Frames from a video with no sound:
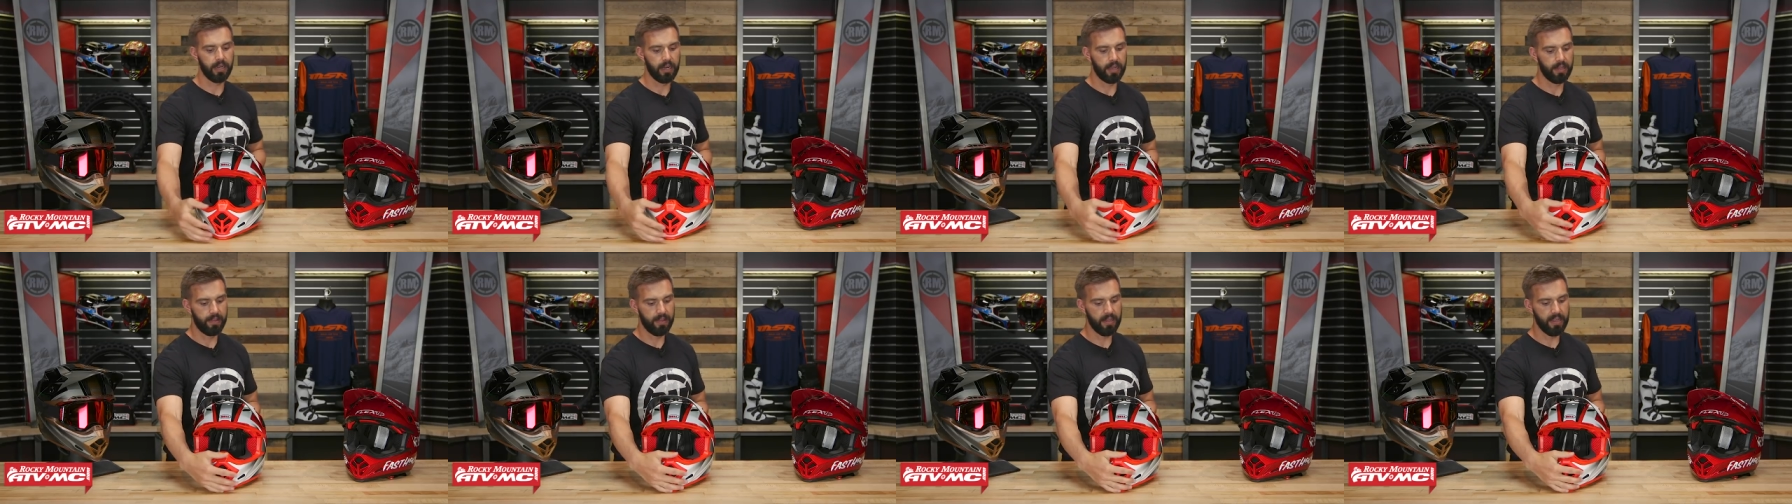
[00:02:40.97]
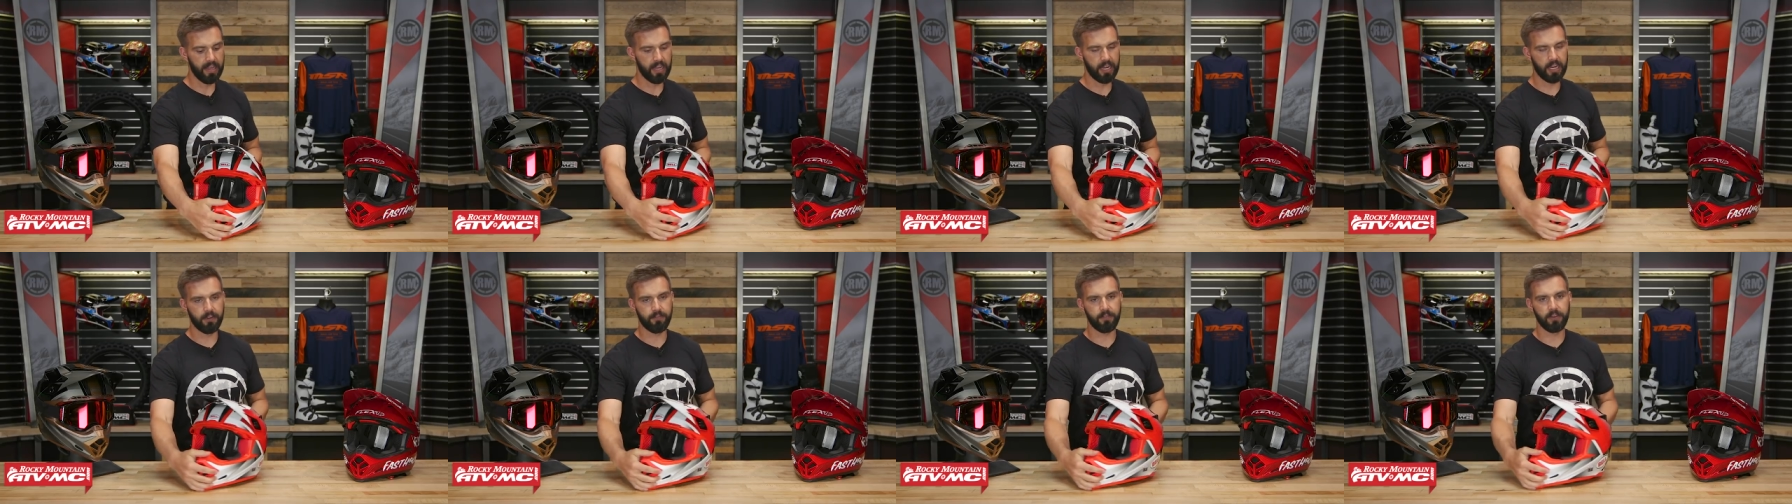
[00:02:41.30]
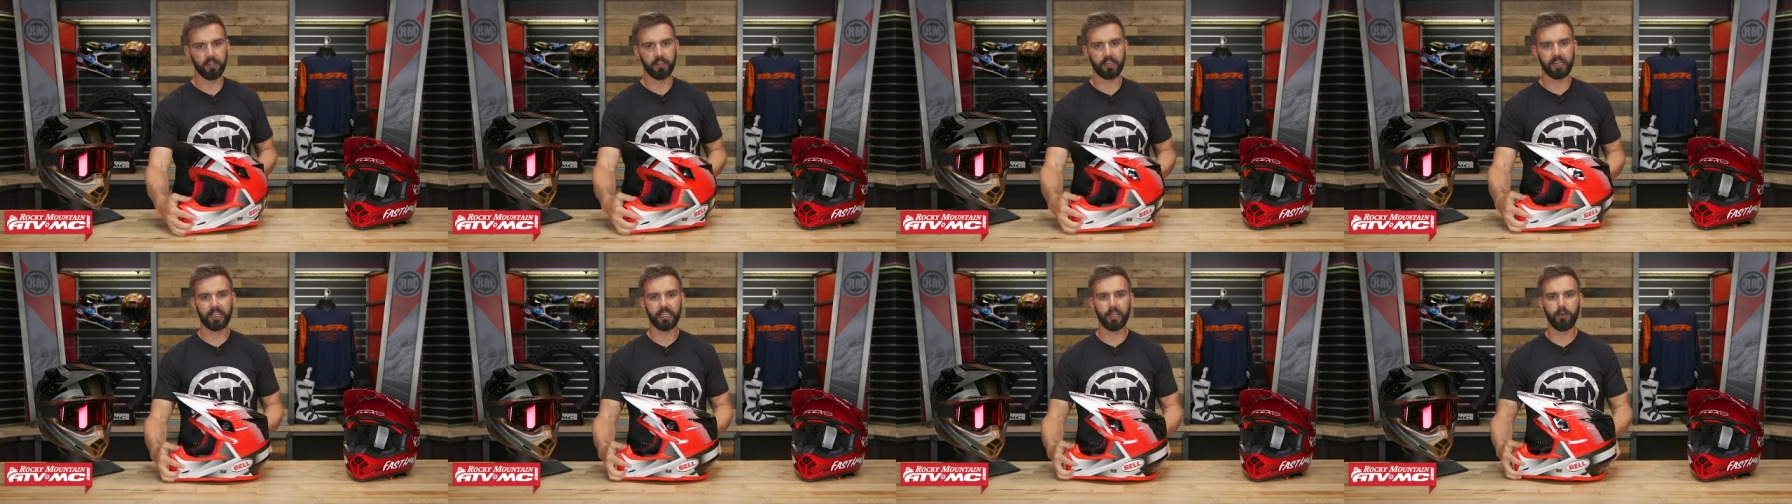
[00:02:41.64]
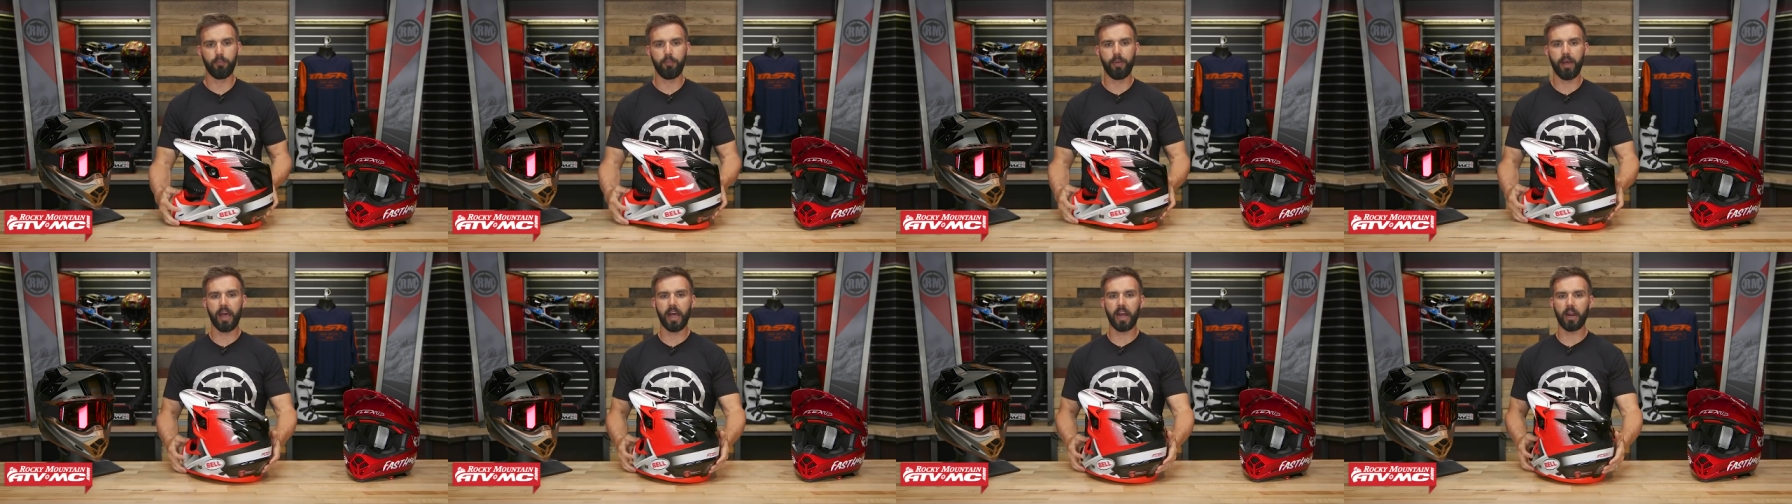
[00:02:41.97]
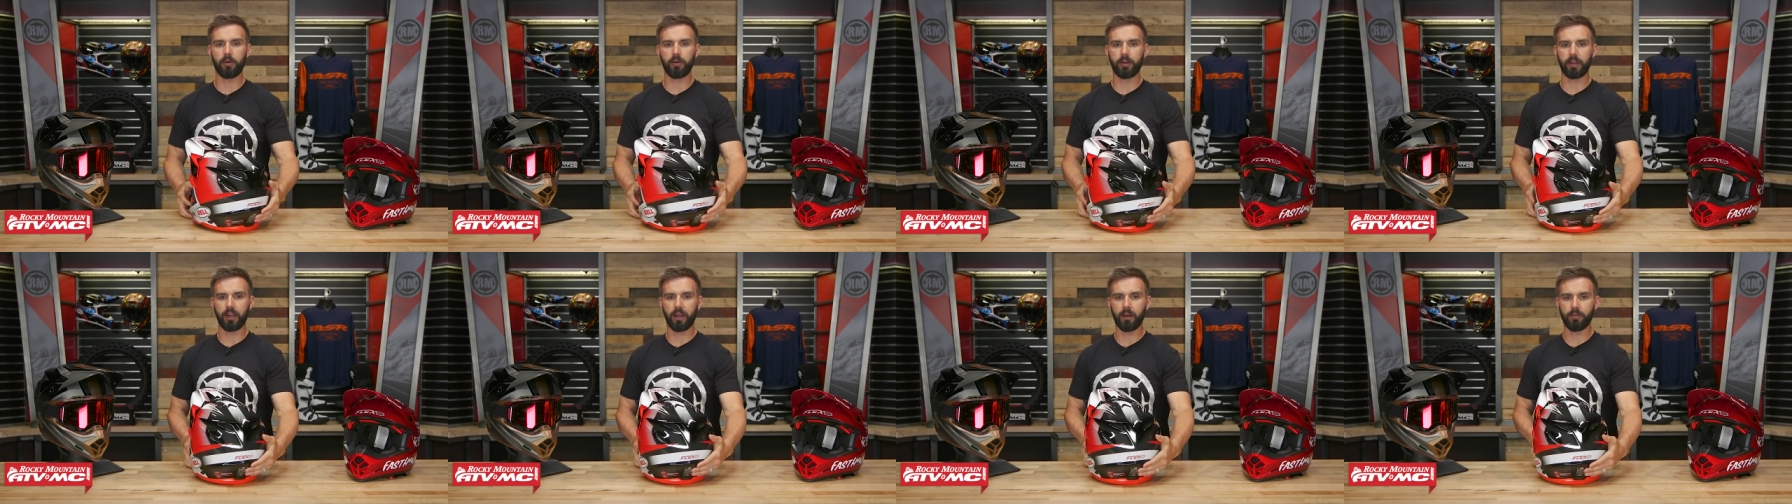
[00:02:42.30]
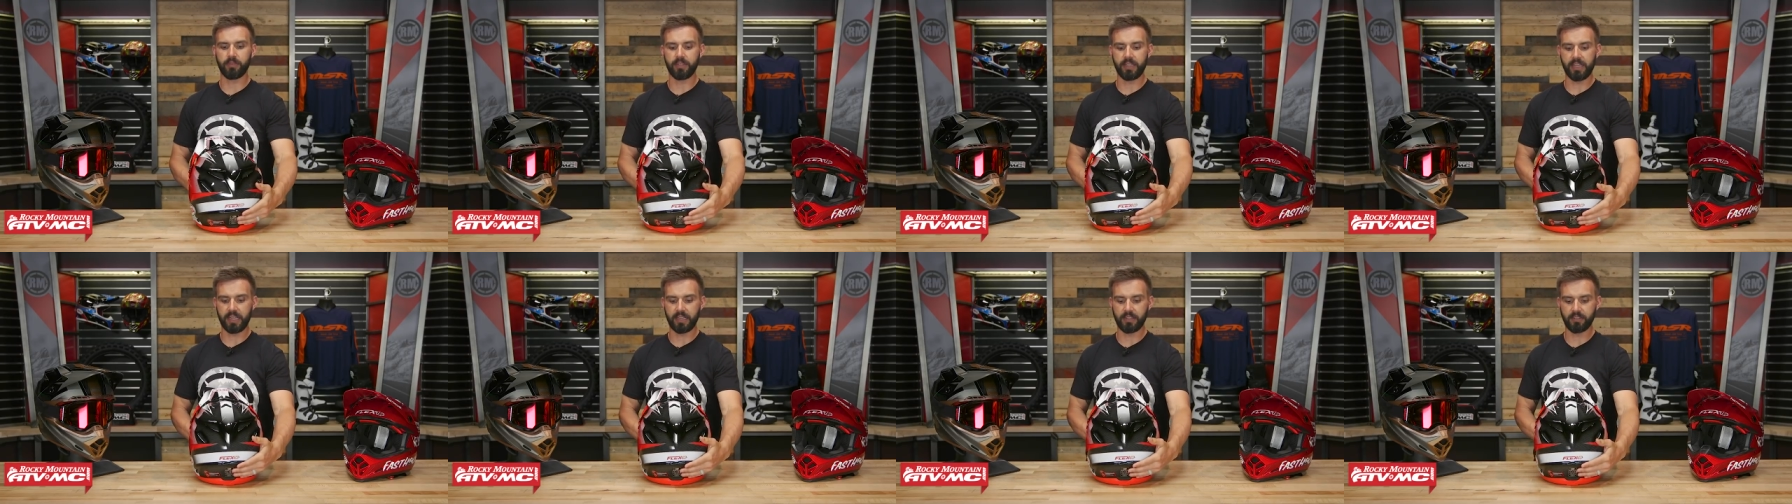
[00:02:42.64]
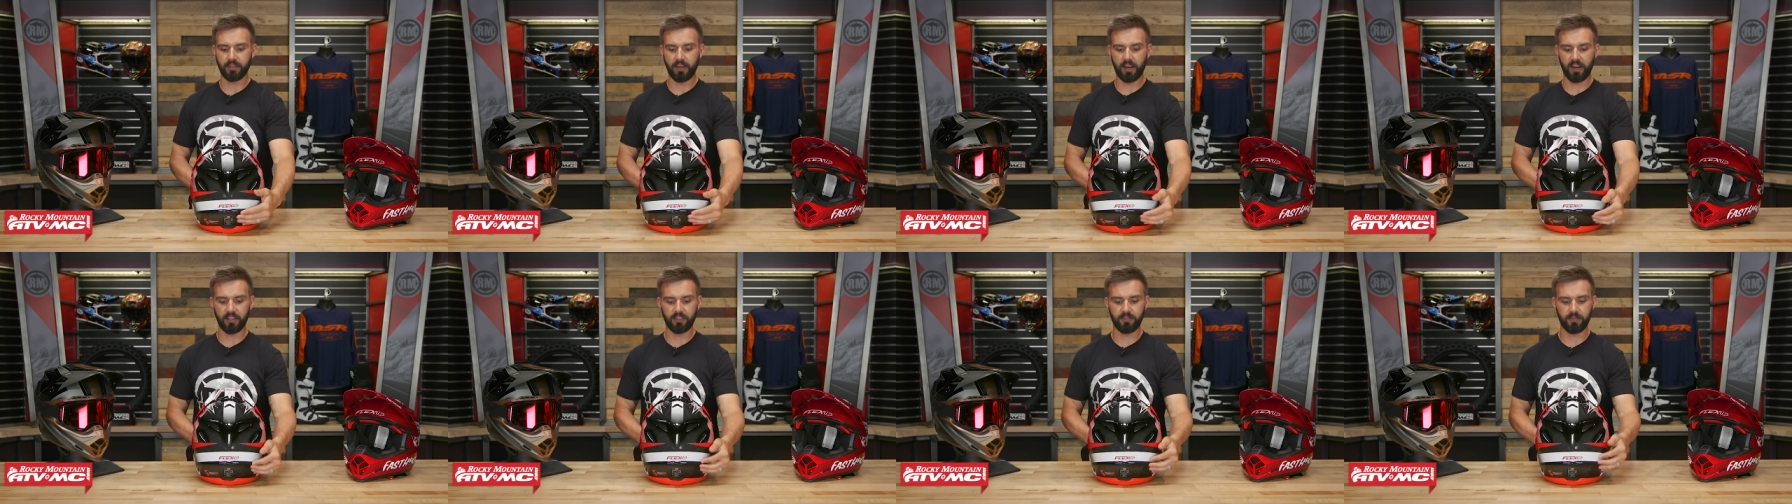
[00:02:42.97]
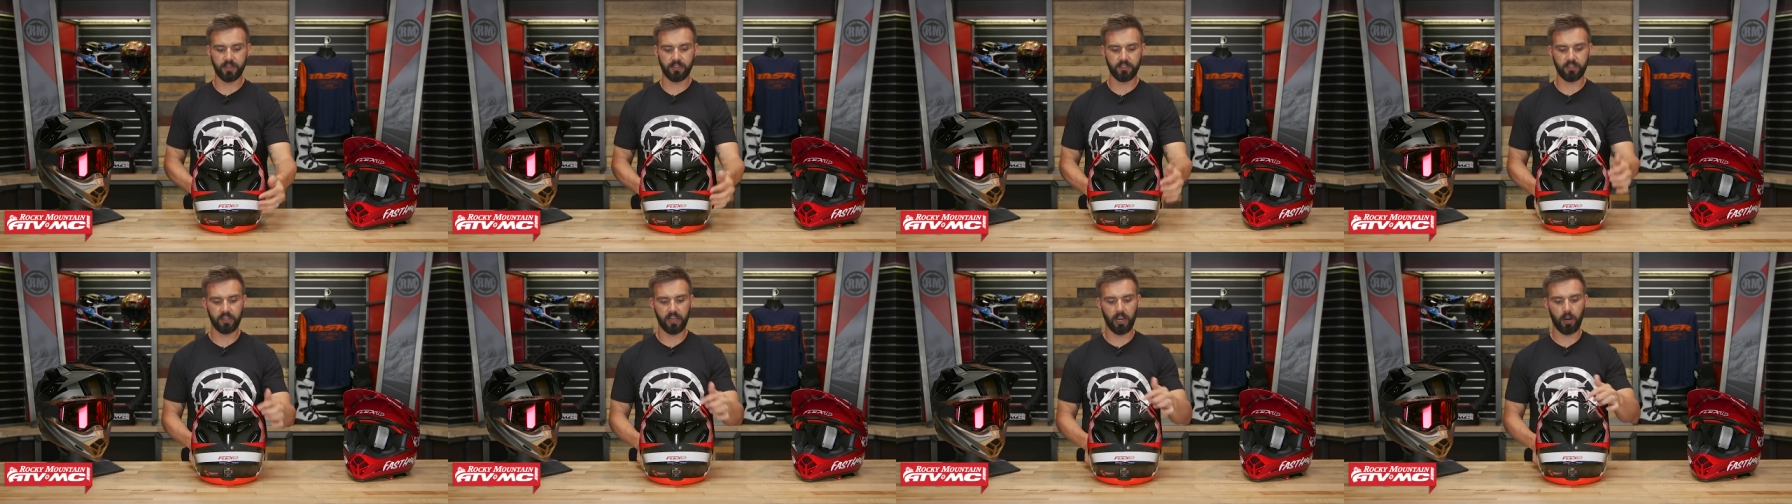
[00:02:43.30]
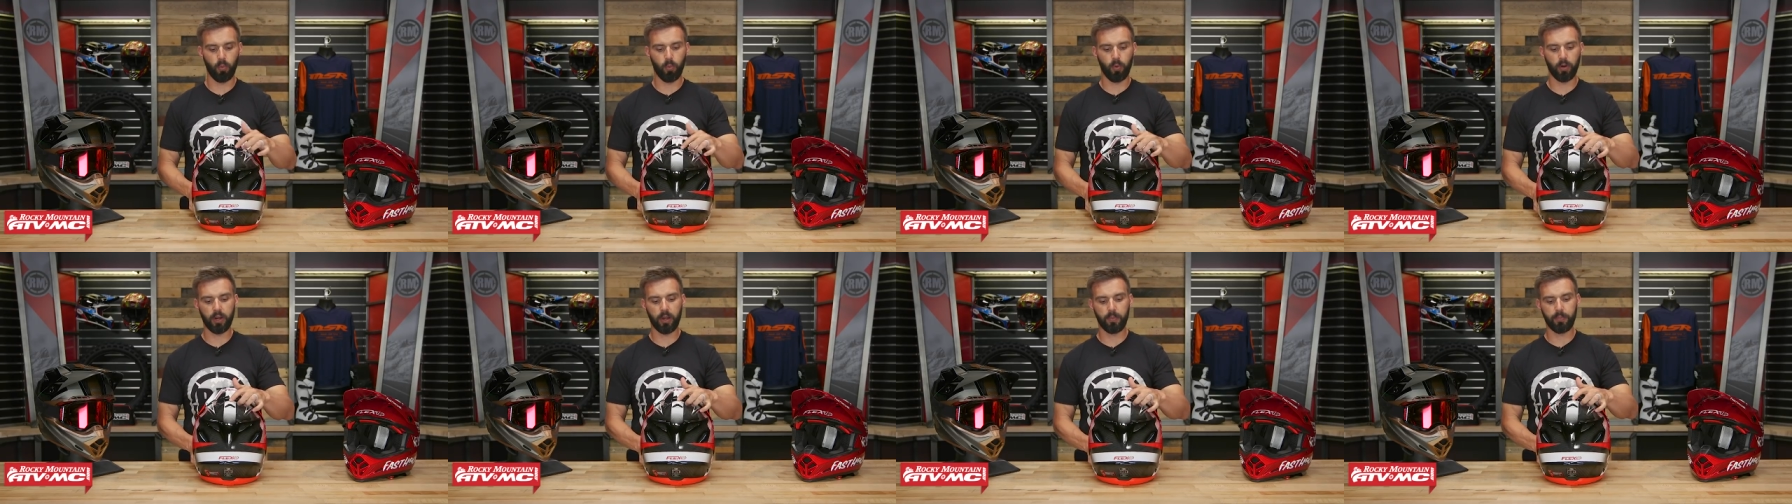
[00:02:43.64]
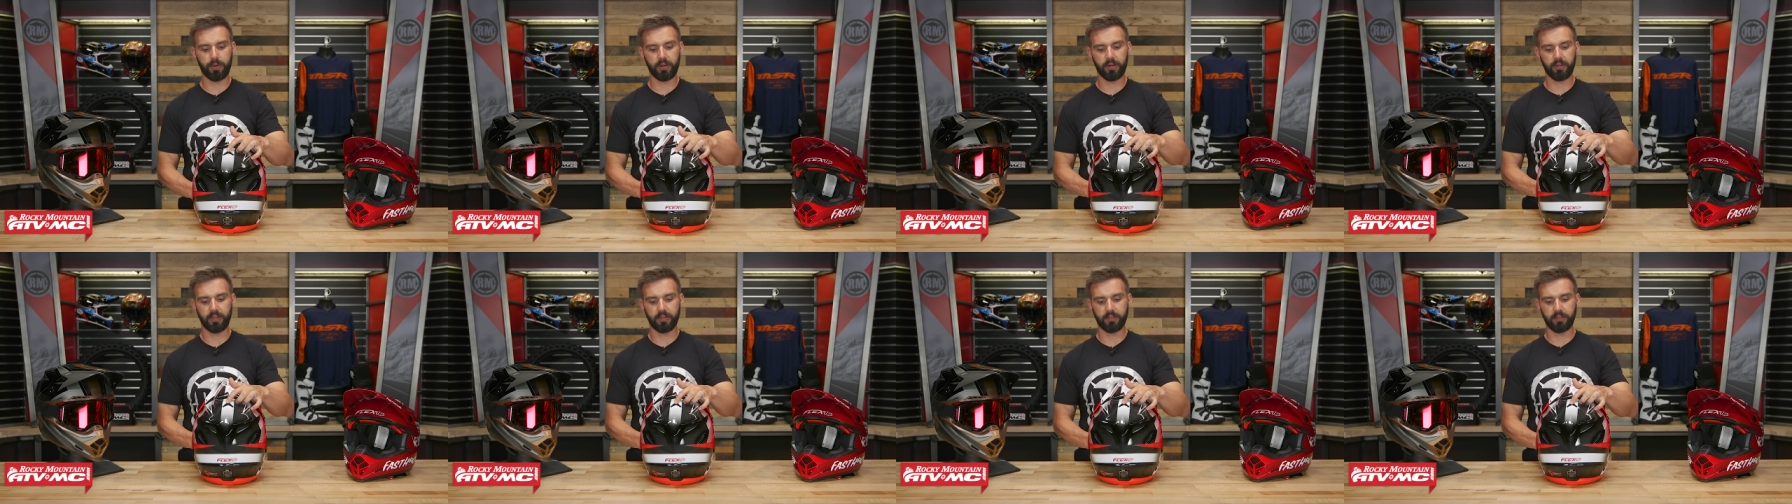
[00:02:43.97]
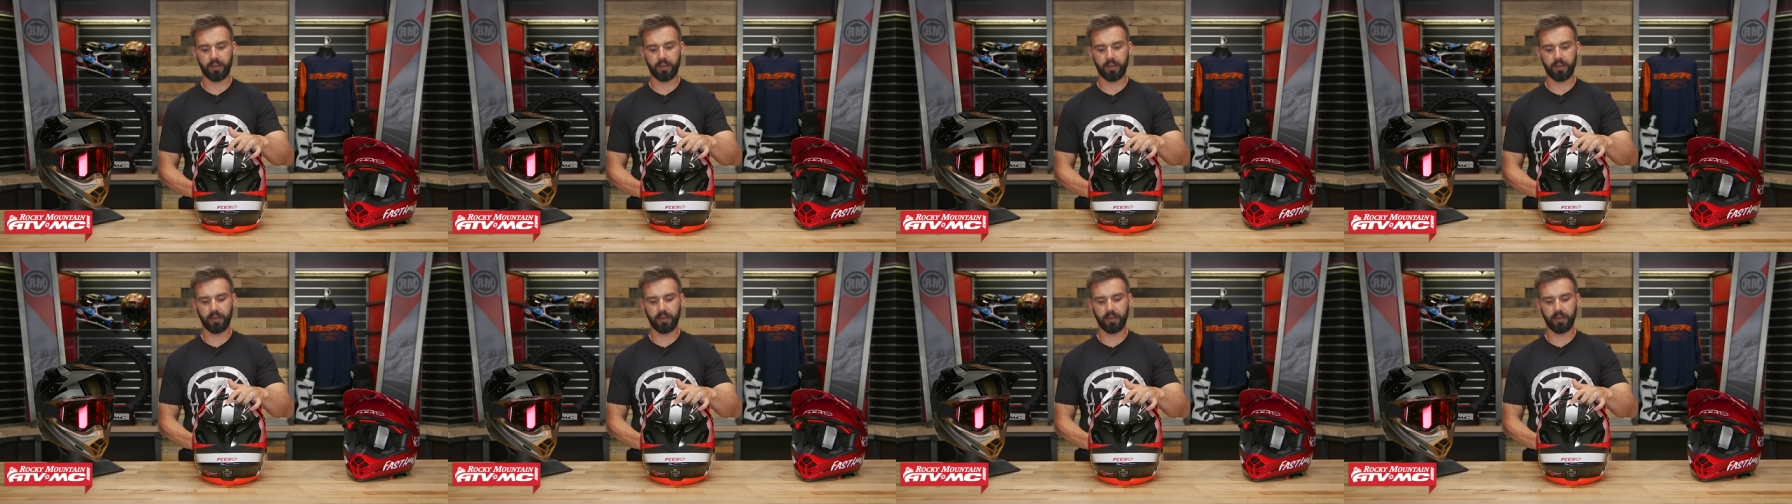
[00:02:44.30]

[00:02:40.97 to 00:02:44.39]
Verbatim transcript: And then if you look at the back, when it comes to the exhaust vents, you got one up here on the